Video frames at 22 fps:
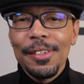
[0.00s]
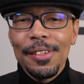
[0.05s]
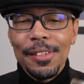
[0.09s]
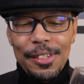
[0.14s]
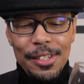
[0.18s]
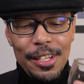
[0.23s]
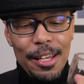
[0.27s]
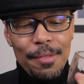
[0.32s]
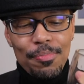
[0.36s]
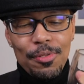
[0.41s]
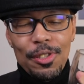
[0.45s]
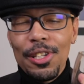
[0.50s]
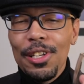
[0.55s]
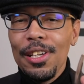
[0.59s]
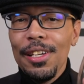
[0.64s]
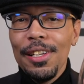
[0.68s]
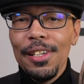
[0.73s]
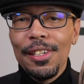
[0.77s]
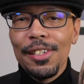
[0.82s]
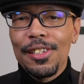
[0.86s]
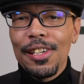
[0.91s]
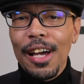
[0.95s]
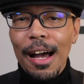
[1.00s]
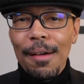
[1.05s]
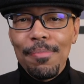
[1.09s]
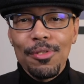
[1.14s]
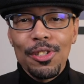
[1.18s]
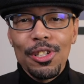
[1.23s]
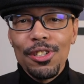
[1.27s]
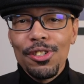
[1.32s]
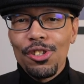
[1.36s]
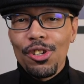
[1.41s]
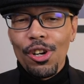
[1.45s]
tipsy,
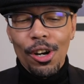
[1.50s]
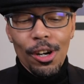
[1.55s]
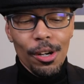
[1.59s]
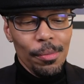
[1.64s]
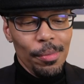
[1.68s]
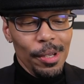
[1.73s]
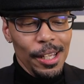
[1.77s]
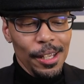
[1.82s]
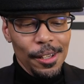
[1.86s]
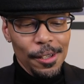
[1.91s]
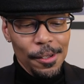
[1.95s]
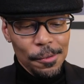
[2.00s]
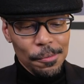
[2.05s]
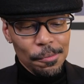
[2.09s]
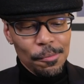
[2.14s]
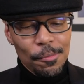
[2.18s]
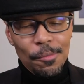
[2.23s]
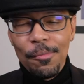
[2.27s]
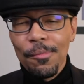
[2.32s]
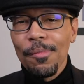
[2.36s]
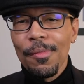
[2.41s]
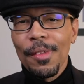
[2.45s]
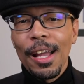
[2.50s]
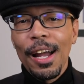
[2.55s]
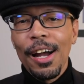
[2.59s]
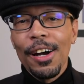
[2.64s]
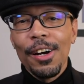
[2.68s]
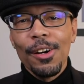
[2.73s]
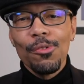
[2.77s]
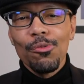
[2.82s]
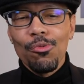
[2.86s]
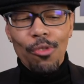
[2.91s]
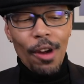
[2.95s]
topsy-turvy
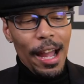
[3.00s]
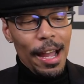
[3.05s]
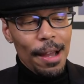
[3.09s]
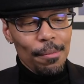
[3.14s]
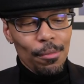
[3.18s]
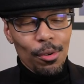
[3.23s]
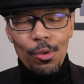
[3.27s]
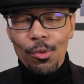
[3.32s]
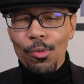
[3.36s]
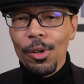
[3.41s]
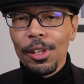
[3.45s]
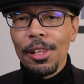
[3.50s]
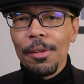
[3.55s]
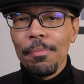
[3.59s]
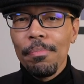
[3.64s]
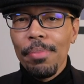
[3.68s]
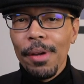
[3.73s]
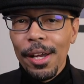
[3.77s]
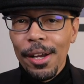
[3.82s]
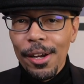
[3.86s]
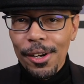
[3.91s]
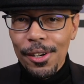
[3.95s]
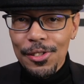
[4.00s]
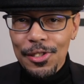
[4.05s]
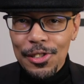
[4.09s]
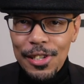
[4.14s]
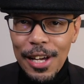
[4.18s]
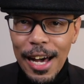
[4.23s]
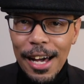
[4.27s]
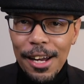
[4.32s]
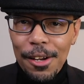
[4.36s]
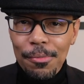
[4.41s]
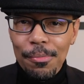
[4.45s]
ramble with the beer
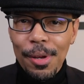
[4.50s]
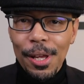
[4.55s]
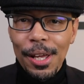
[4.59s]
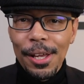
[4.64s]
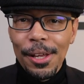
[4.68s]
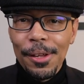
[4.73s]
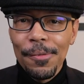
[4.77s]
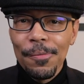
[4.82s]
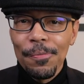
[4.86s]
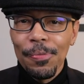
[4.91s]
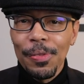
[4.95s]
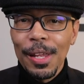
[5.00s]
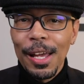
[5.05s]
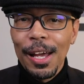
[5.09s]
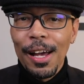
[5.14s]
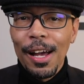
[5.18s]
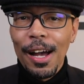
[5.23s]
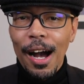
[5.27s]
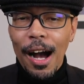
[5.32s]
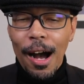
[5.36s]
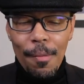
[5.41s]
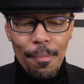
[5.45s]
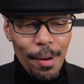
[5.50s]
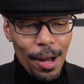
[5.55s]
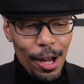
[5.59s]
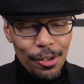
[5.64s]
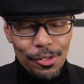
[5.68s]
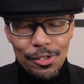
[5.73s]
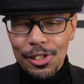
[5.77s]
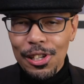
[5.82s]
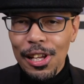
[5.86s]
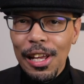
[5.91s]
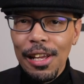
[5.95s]
inside of me
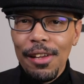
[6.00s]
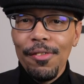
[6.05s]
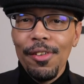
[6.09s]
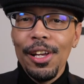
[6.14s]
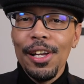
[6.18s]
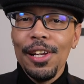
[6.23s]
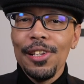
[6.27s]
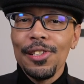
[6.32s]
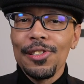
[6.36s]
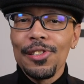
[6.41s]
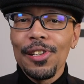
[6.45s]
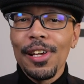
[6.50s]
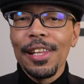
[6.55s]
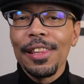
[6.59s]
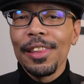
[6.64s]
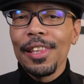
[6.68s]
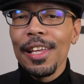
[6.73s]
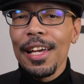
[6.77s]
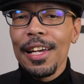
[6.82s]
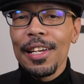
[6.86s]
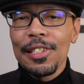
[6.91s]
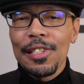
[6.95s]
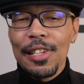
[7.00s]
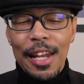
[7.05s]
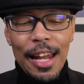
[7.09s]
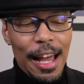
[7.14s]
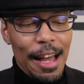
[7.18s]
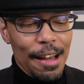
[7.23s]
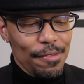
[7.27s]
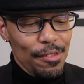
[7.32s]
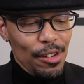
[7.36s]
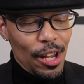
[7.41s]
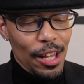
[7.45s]
about TVs and things that
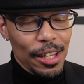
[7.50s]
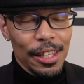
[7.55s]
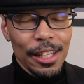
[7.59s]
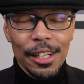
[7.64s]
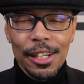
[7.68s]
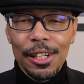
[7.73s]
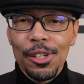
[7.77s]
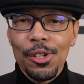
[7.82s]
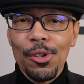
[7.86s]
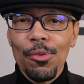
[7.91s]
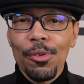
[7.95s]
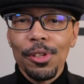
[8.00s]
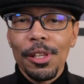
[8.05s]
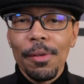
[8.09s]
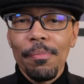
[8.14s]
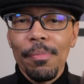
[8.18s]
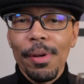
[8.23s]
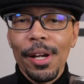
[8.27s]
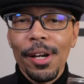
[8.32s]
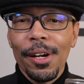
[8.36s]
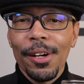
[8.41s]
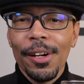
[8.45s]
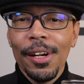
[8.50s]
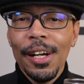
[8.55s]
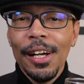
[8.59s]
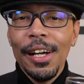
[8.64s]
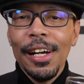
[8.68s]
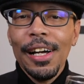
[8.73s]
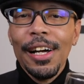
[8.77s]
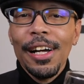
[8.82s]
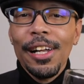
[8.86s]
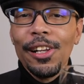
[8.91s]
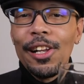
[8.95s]
have nothing to do with the beer.
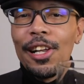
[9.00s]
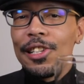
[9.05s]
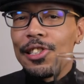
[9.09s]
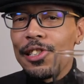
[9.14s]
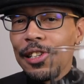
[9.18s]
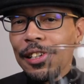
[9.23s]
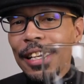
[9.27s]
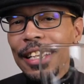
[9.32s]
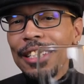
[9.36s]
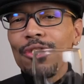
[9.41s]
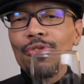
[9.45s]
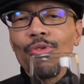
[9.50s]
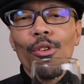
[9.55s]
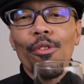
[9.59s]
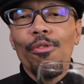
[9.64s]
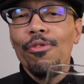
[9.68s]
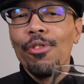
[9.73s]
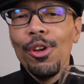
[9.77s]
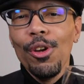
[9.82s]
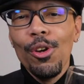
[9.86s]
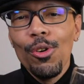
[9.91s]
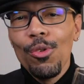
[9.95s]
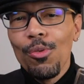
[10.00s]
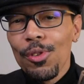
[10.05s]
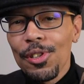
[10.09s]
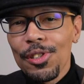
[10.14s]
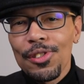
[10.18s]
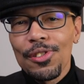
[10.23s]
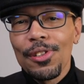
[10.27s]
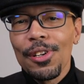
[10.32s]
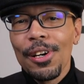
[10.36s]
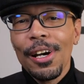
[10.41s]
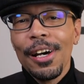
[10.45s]
Listen, this review
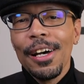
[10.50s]
was